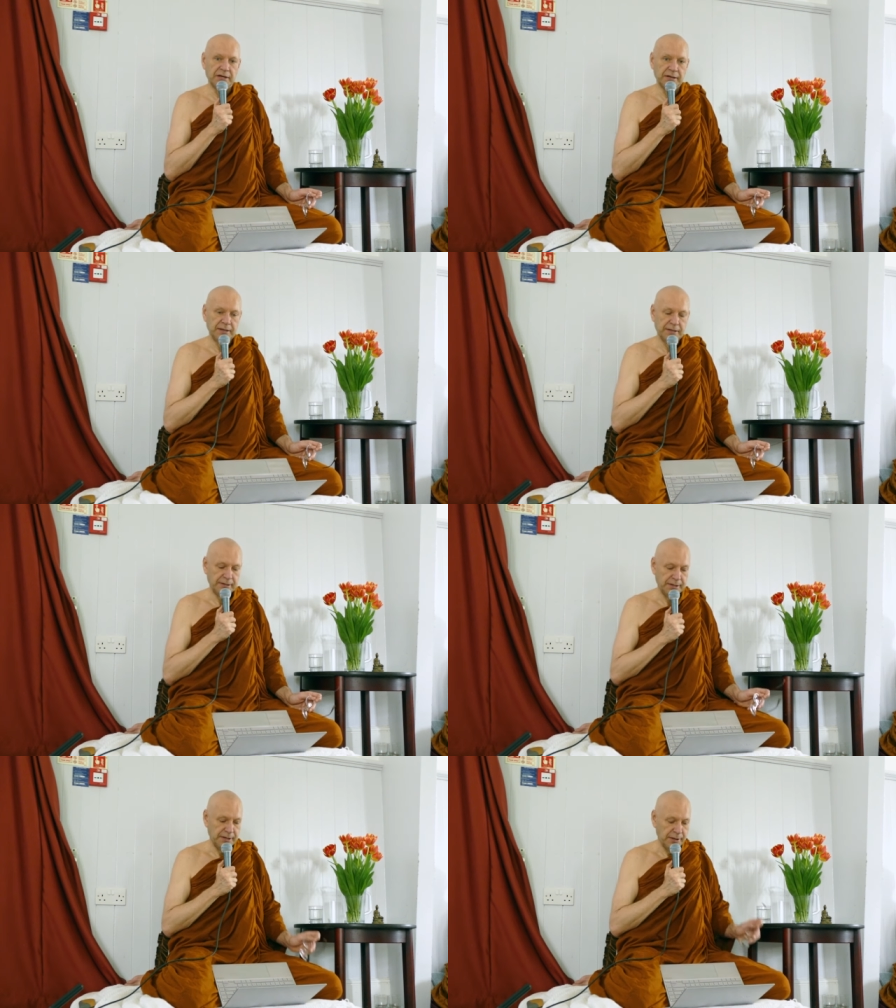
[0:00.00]
Uh.
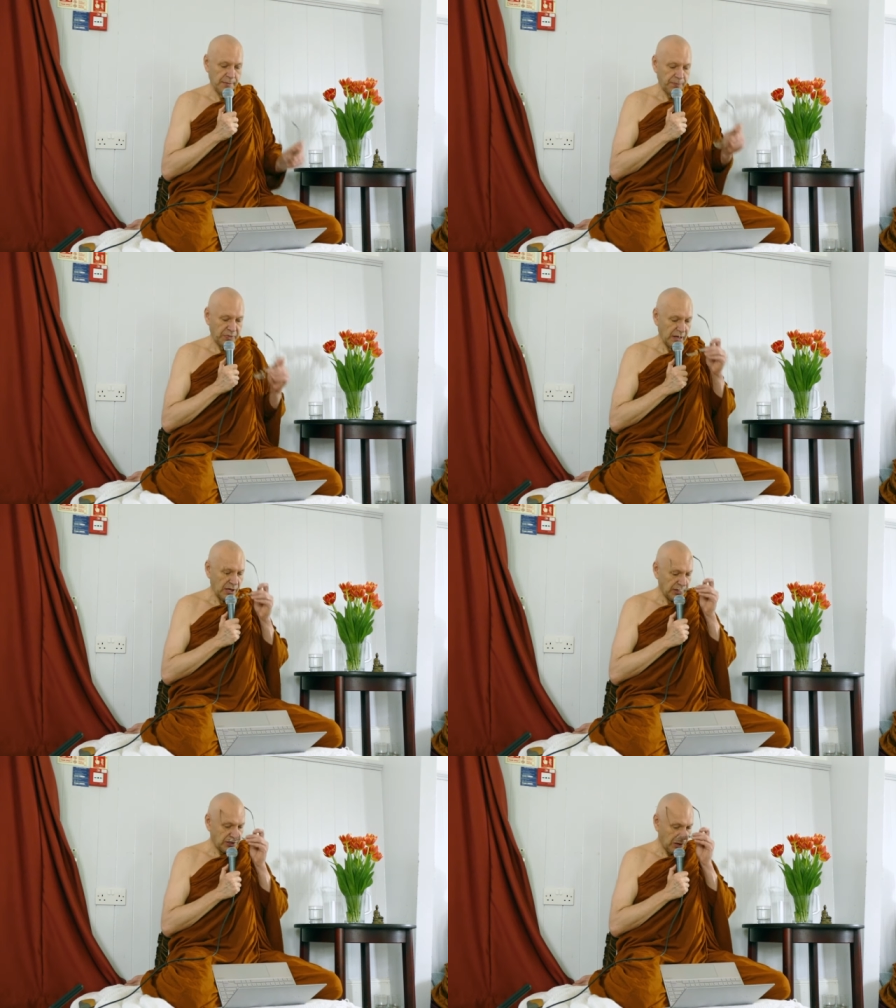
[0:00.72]

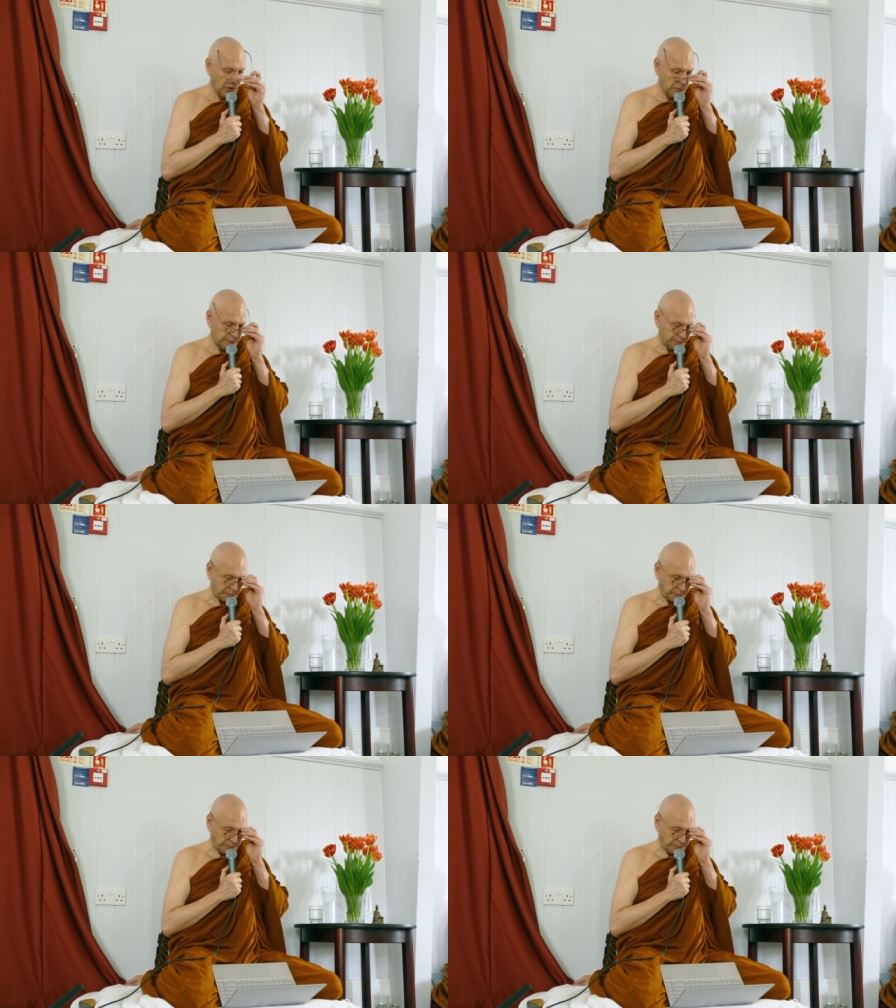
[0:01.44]
So